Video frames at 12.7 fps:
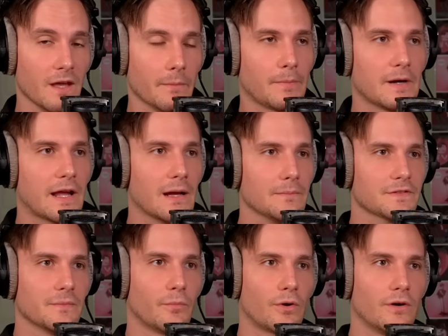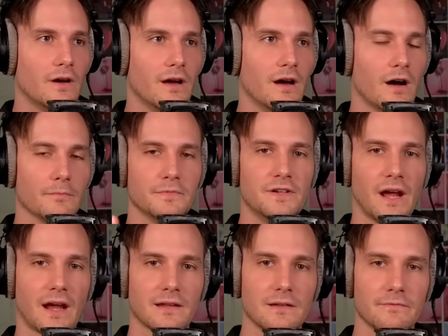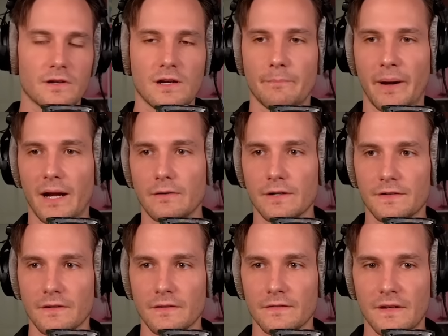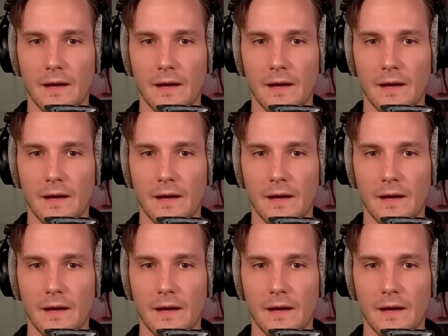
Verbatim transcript: But when it comes to more objective comparisons